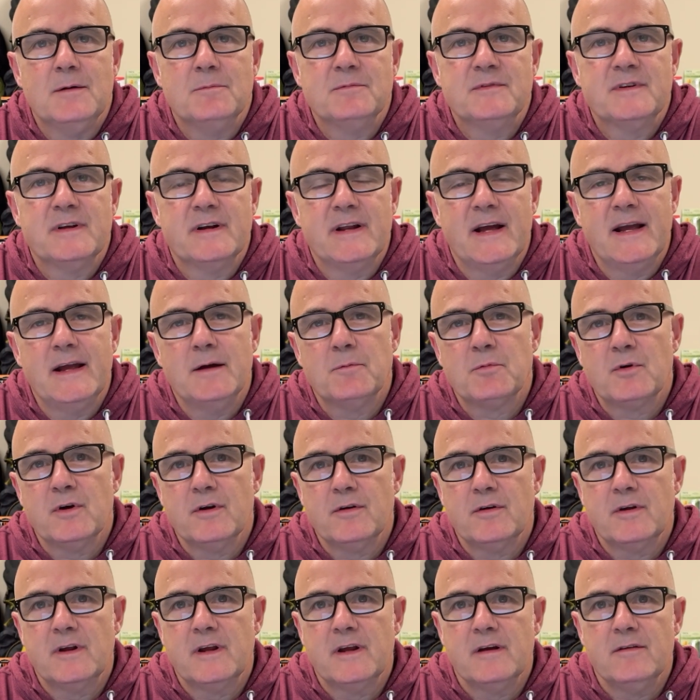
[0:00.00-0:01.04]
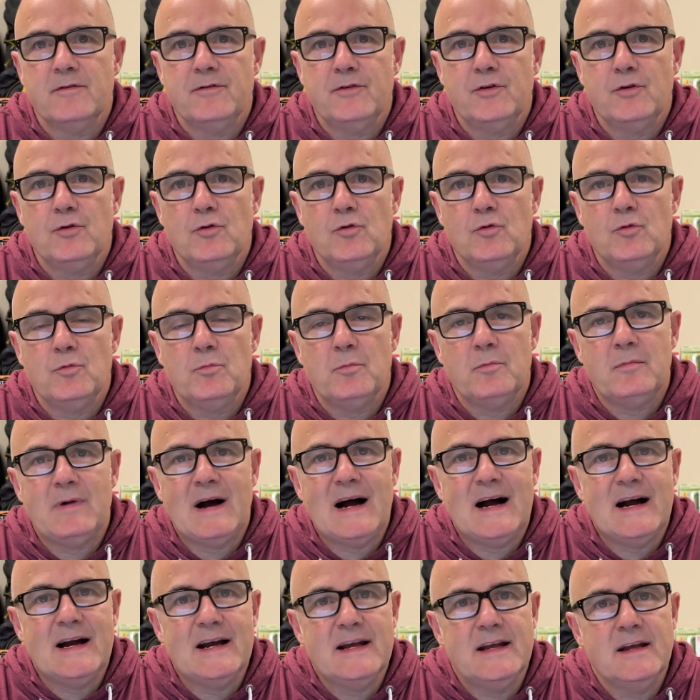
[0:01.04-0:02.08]
Today I'm going to give you
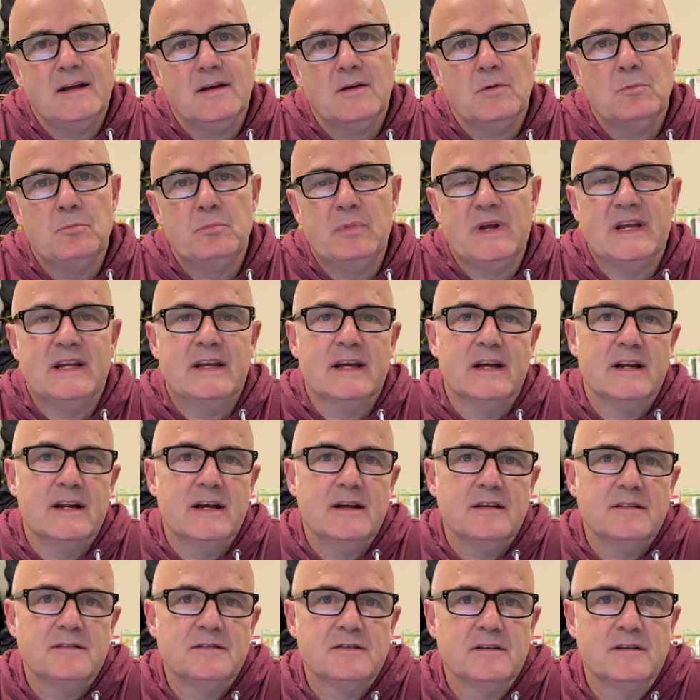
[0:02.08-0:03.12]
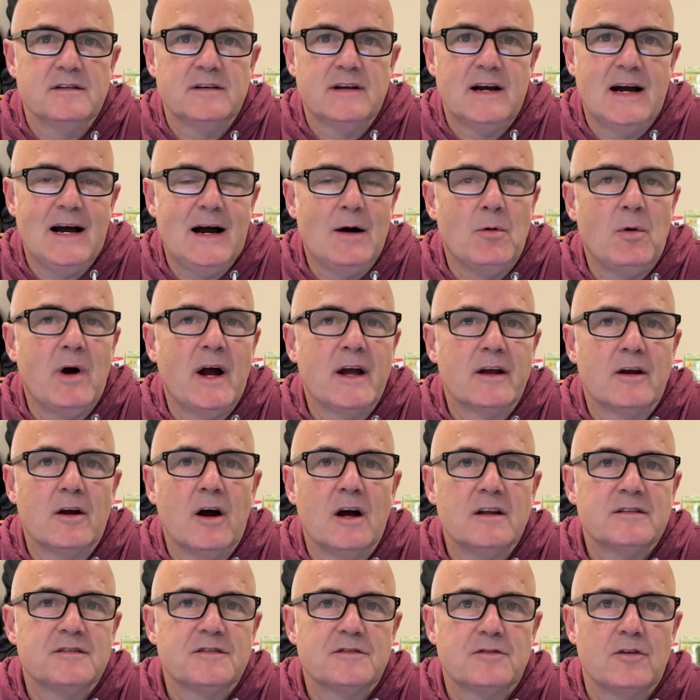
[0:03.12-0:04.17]
my beginnings and how I
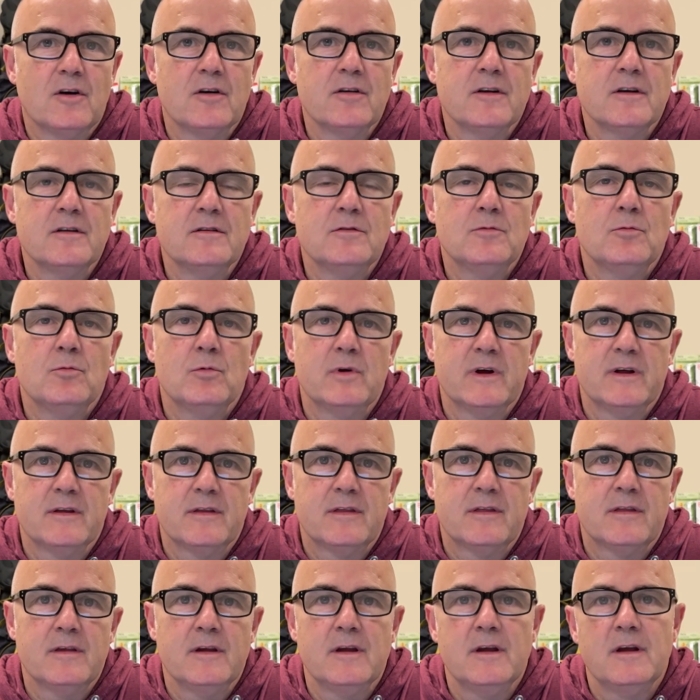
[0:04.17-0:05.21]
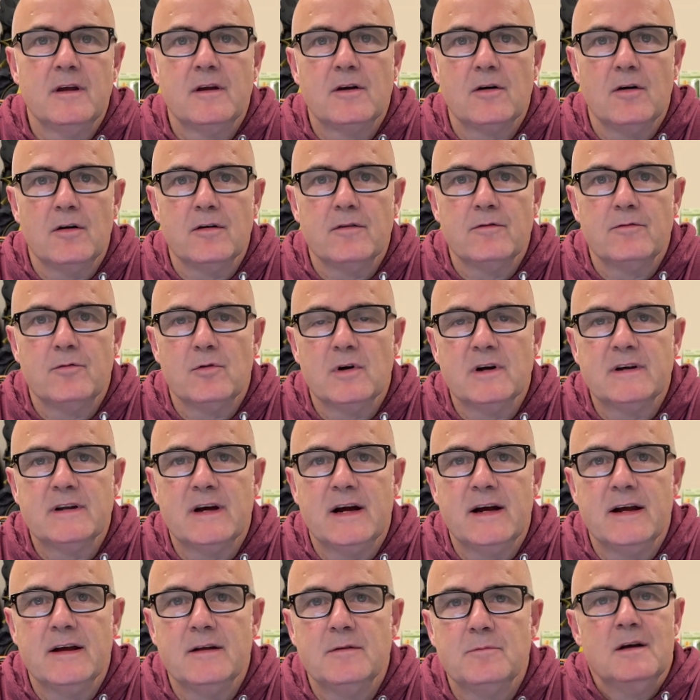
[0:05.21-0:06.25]
got started with the carnivore
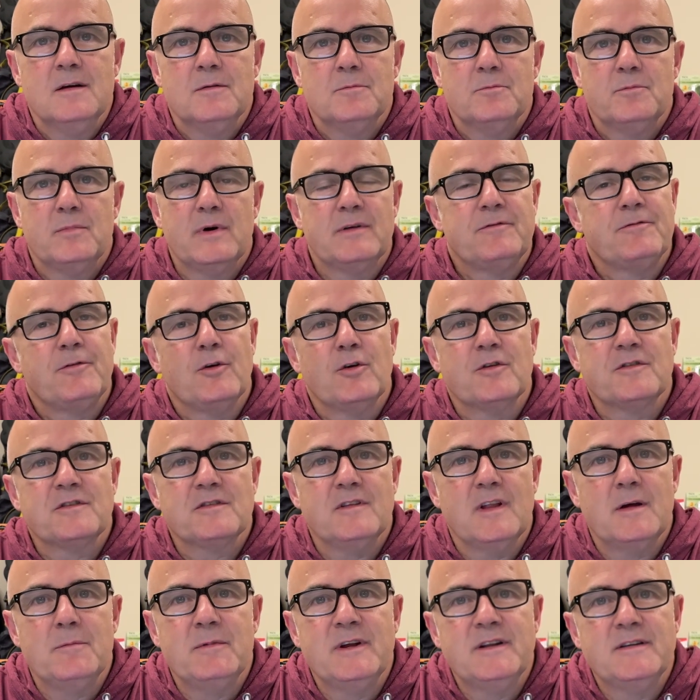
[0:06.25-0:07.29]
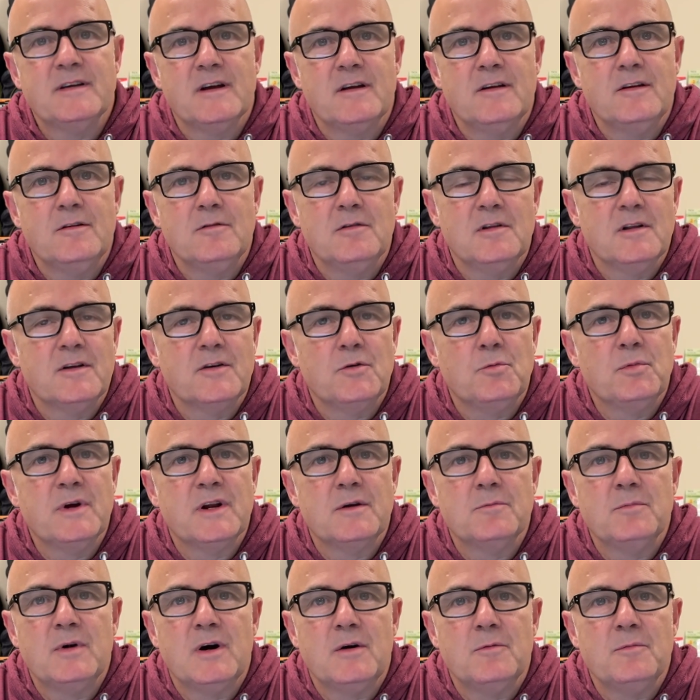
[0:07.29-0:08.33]
diet. But first, let me tell you a little bit
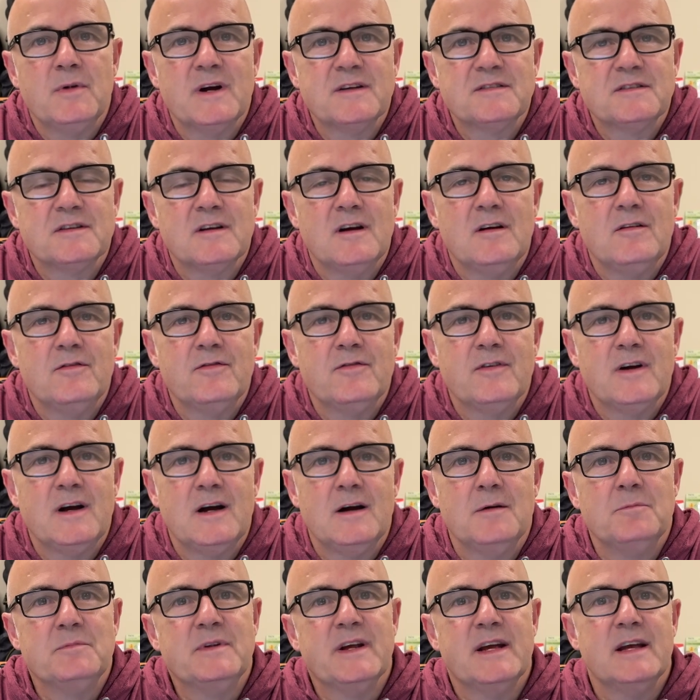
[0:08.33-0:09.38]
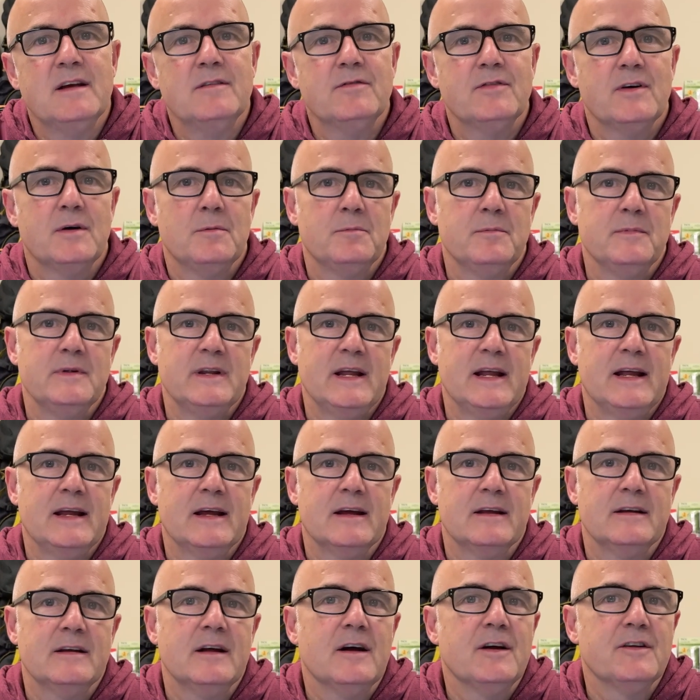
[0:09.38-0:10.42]
about myself. I'm Dave. I'm
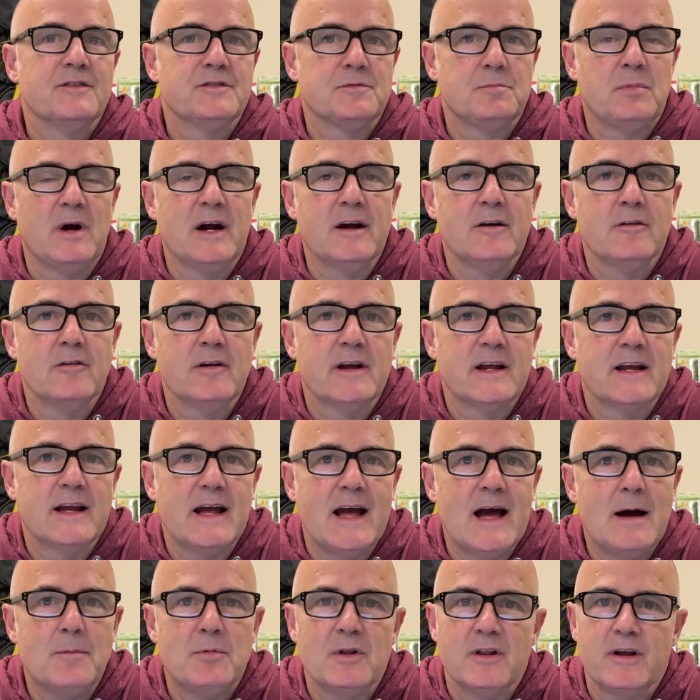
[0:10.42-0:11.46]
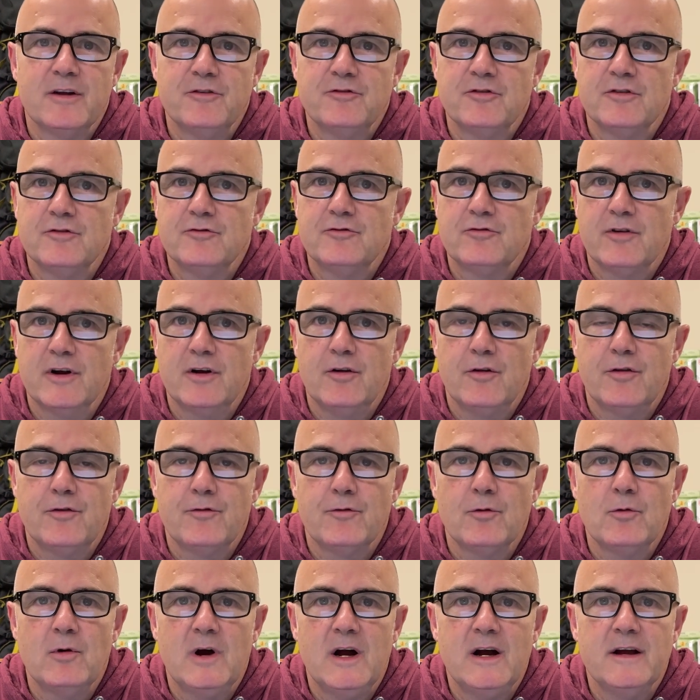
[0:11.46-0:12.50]
an aspiring Appalachian Trail
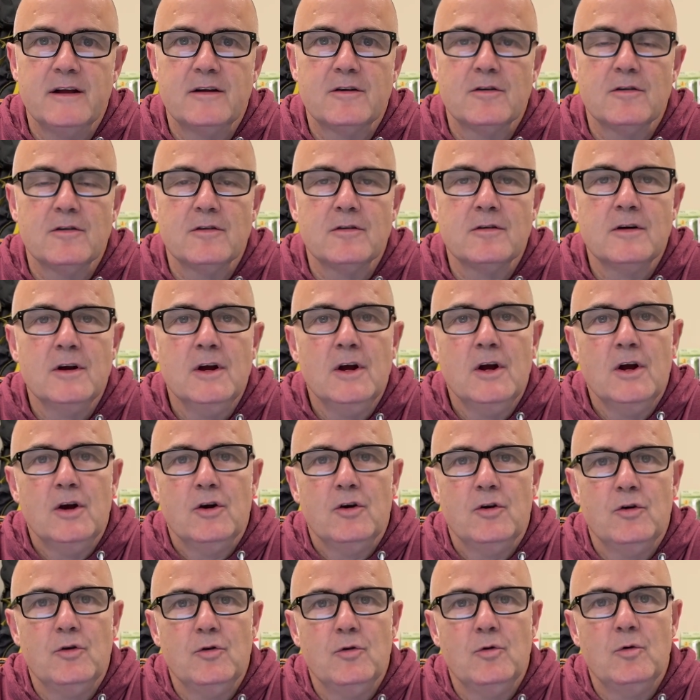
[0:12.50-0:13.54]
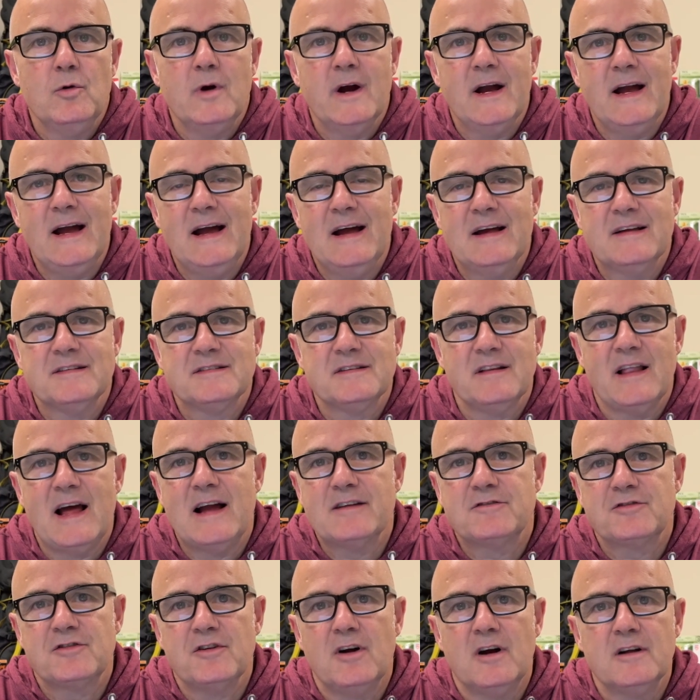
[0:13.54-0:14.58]
Thru-Hiker who has
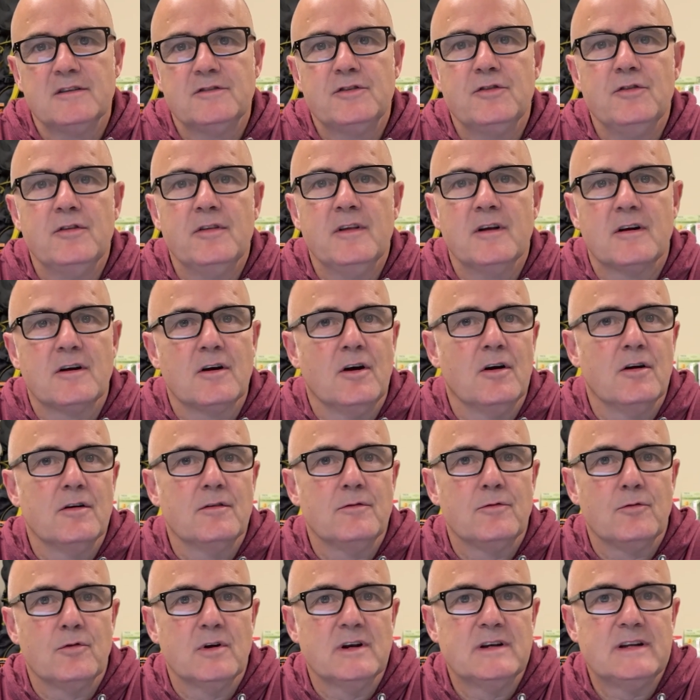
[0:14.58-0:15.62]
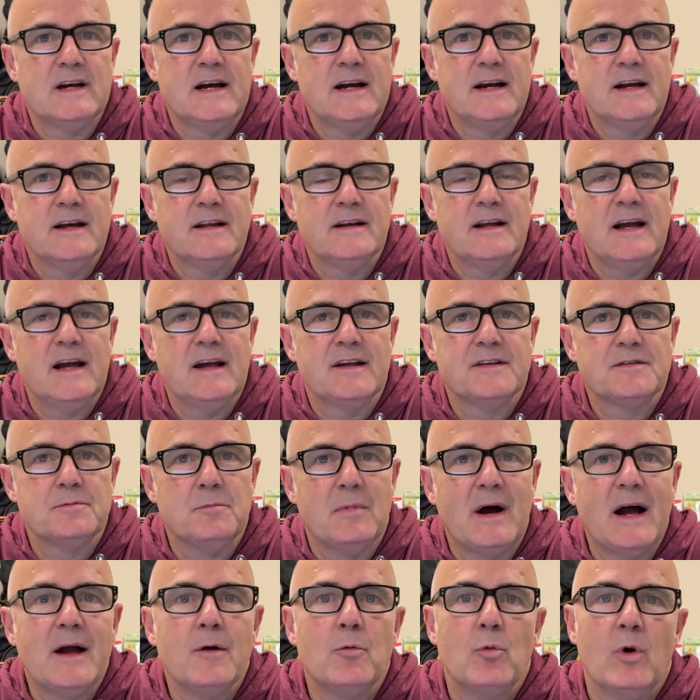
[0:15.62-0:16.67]
latched on to the carnivore diet as
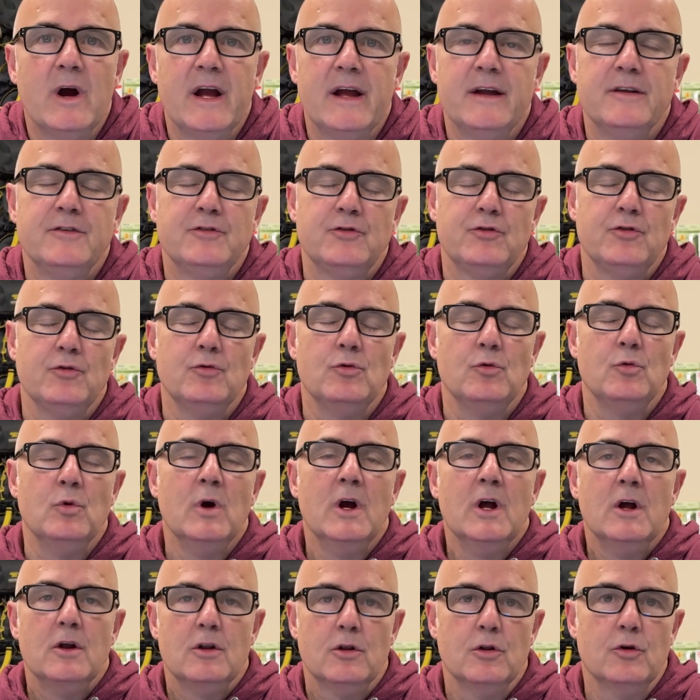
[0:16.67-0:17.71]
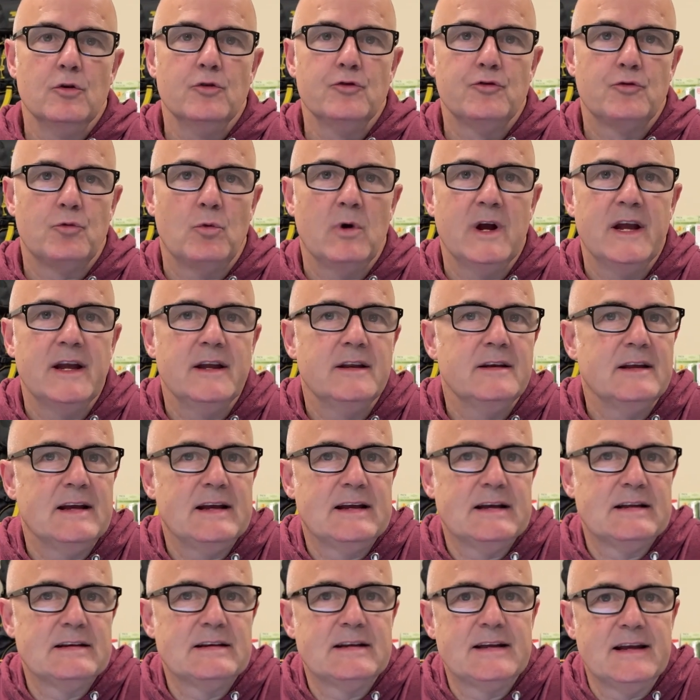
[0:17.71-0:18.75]
my way to lose weight
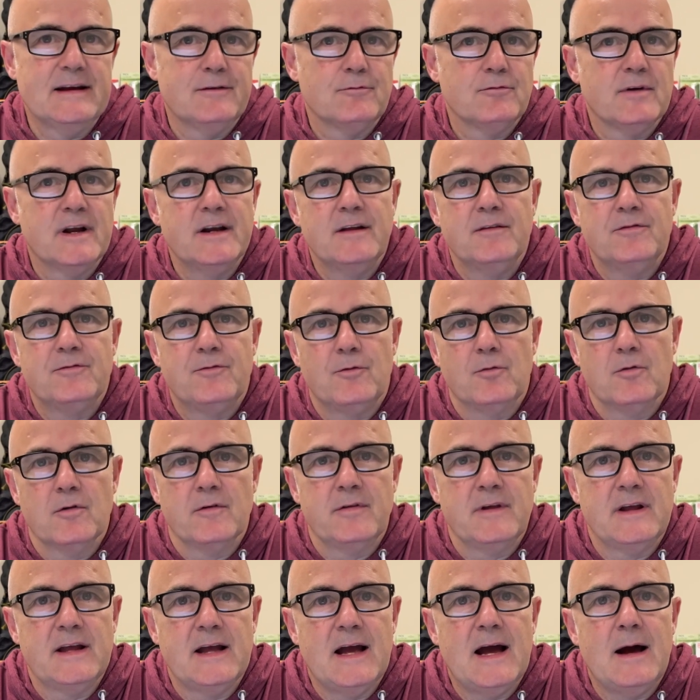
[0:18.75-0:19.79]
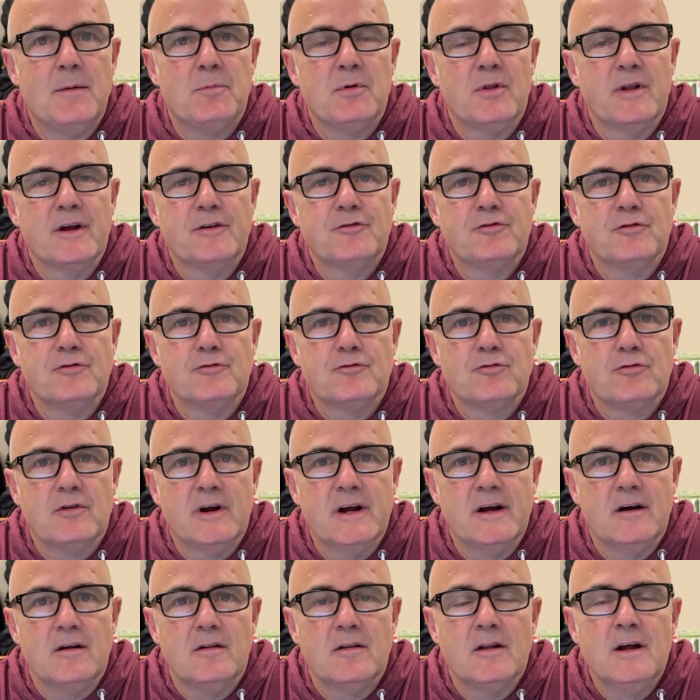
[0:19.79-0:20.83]
and get ready for the Appalachian
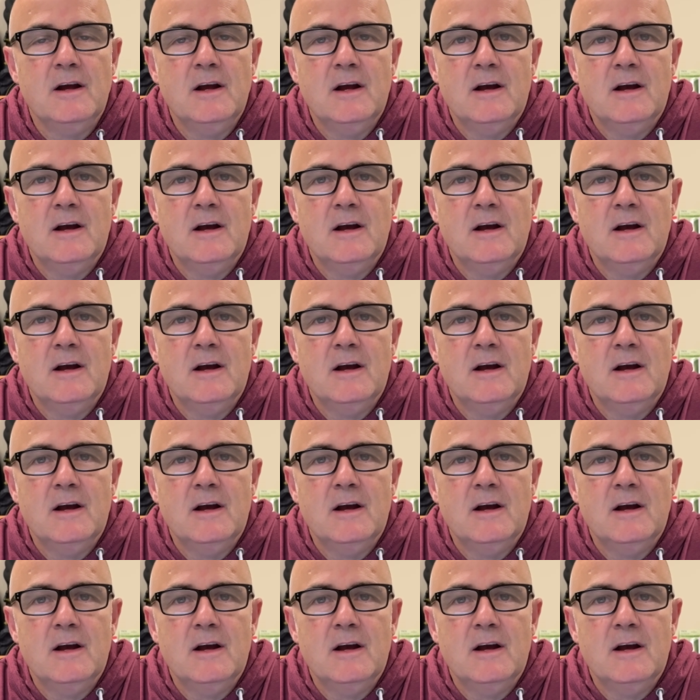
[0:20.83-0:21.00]
Trail.